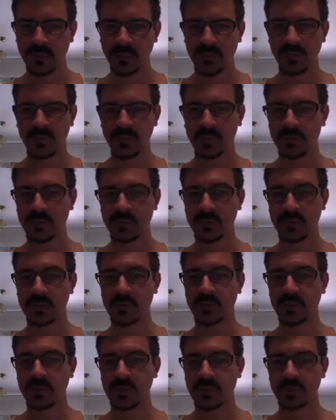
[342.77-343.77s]
filters to
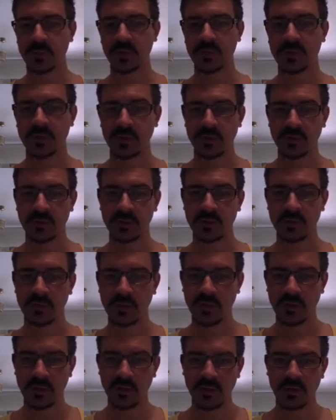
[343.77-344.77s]
these basically.
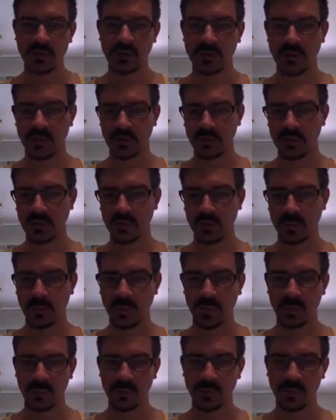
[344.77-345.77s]
So you can look at
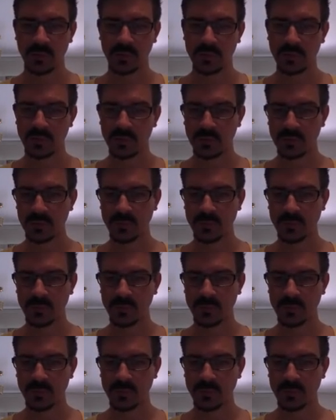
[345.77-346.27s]
people who